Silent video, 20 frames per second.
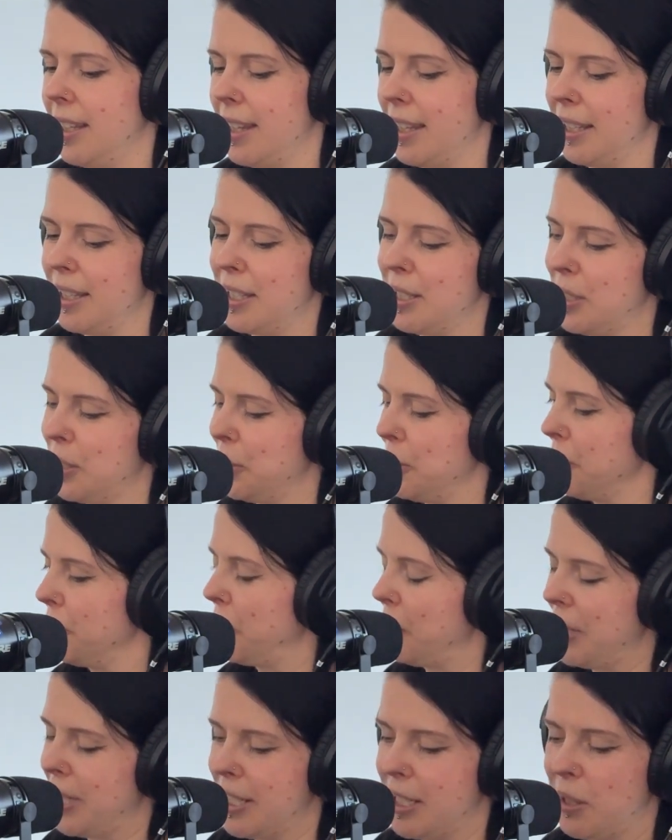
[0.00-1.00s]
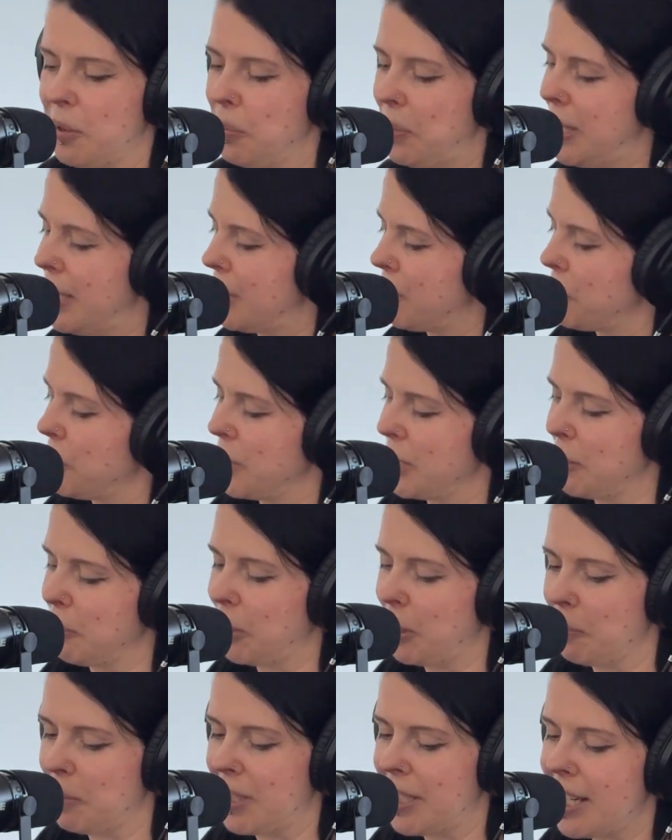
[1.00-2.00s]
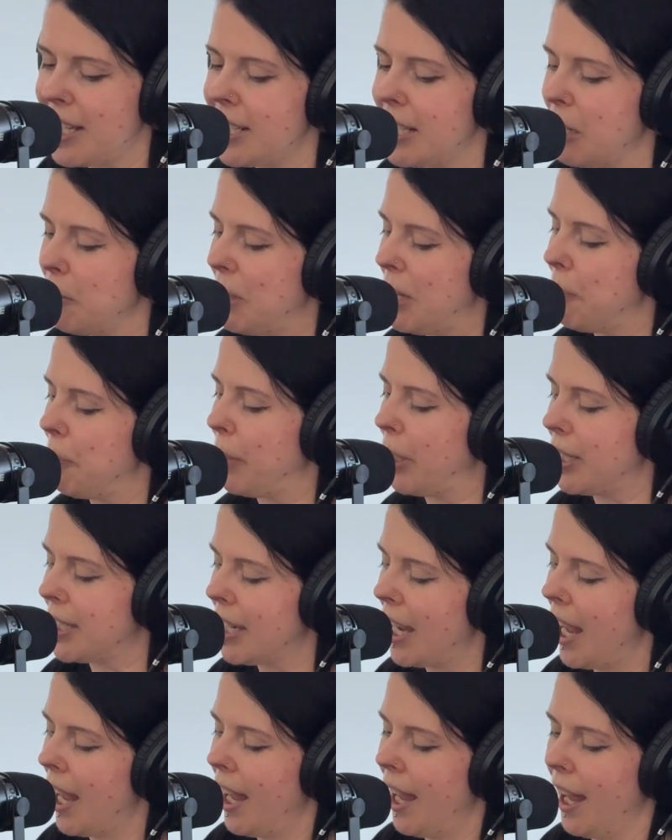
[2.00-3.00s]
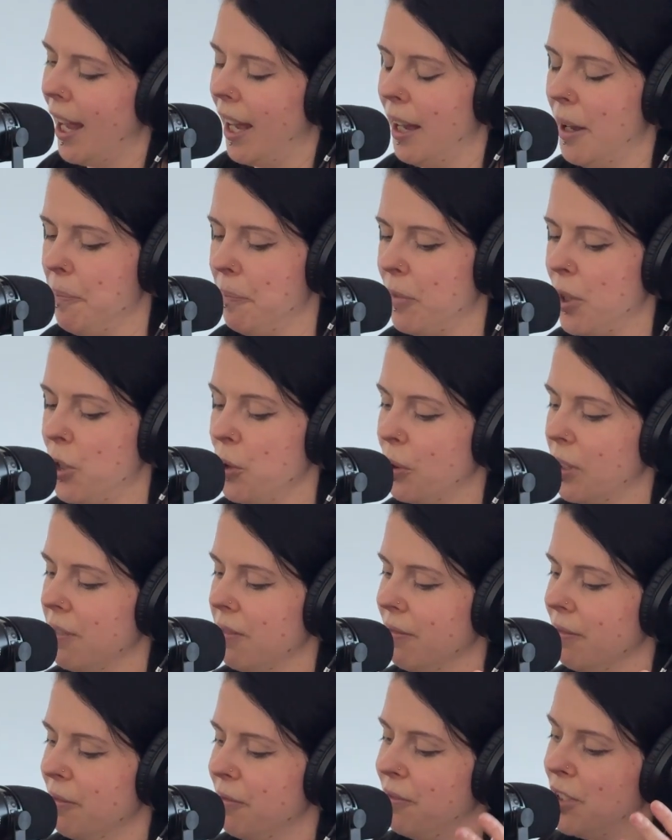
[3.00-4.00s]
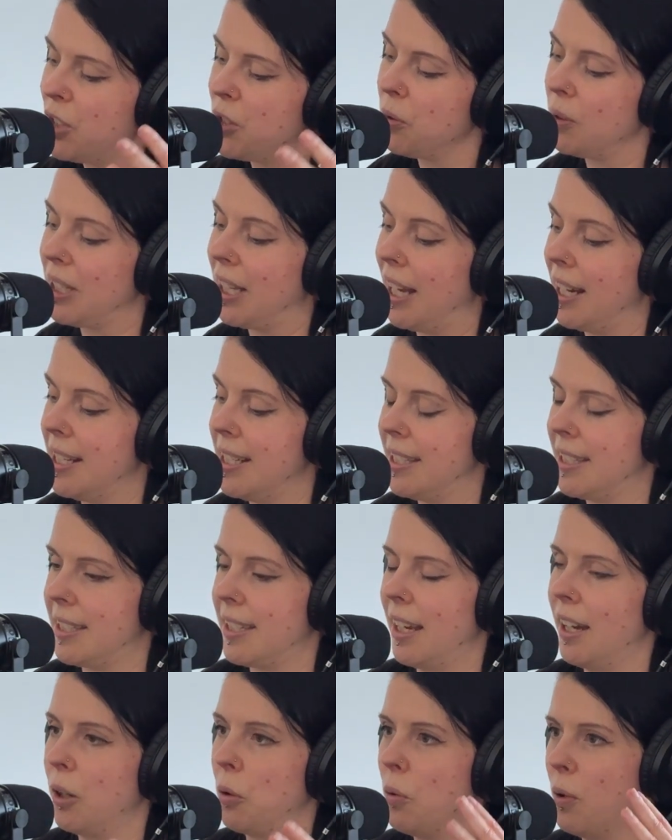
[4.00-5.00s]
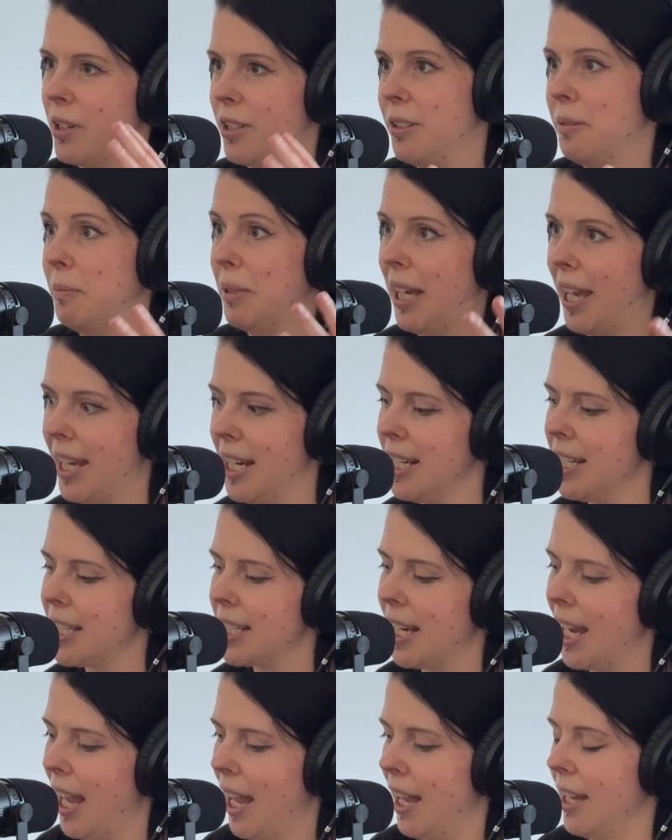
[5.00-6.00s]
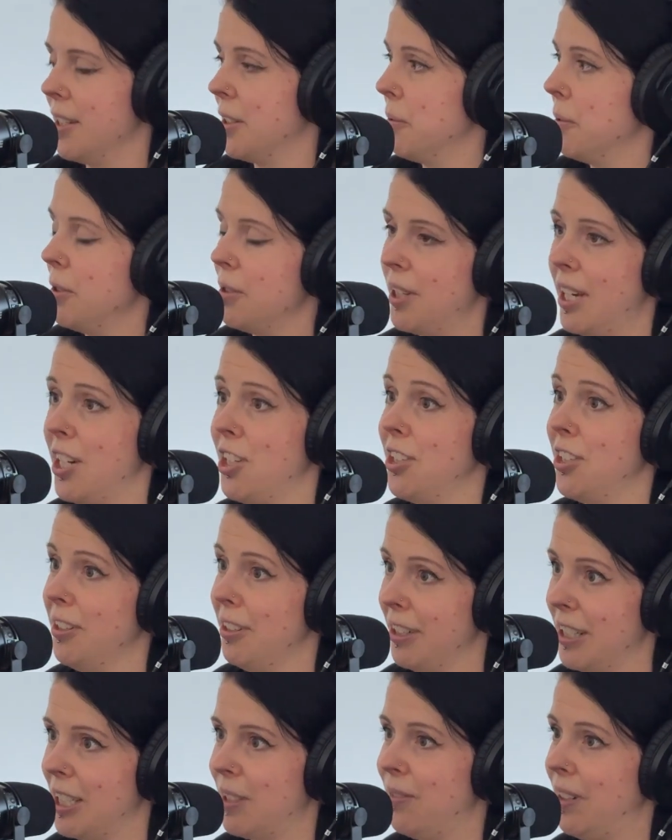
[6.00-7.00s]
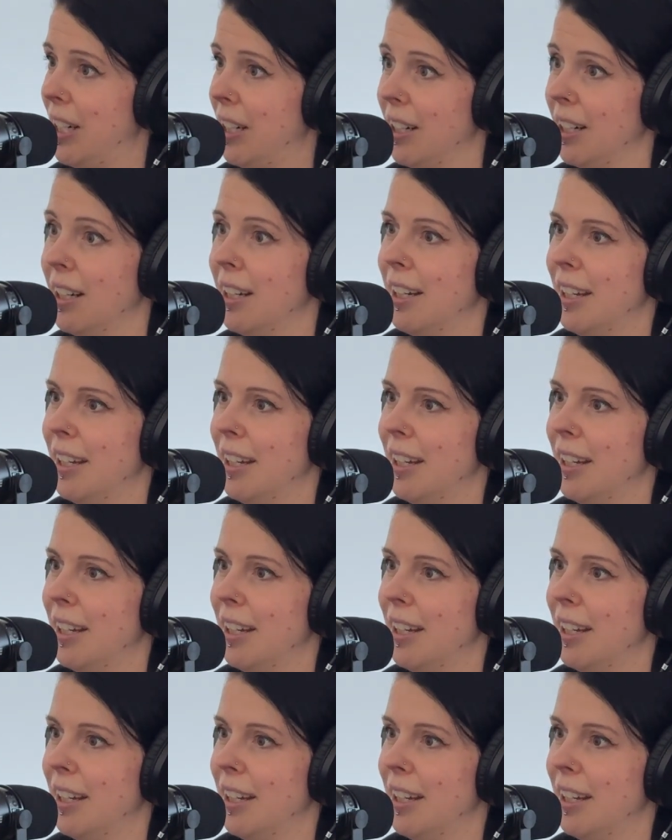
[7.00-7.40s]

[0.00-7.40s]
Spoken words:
this is sort of going into the weeds of quantum computation a bit, but you can visualize a quantum gate as a rotation on a sphere.